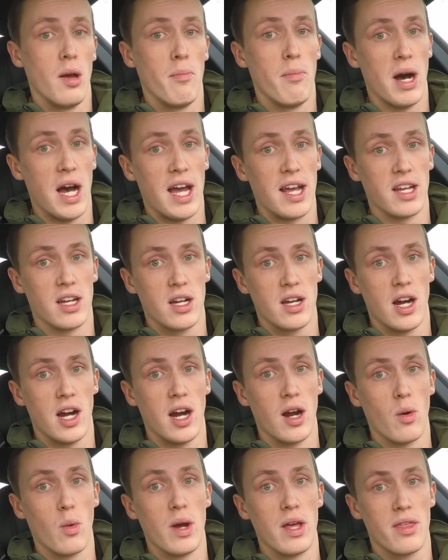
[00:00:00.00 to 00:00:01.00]
buying a
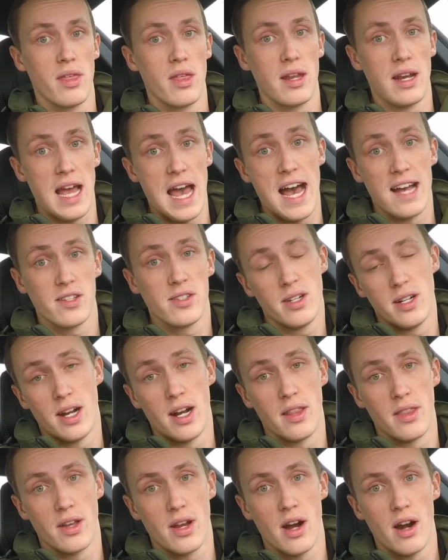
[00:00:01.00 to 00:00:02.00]
car with an
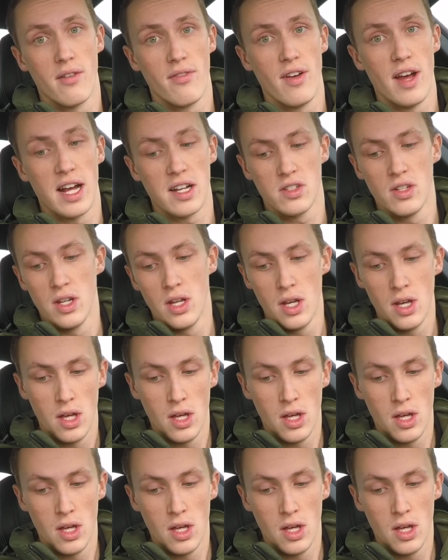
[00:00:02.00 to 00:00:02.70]
accident on the CarFax.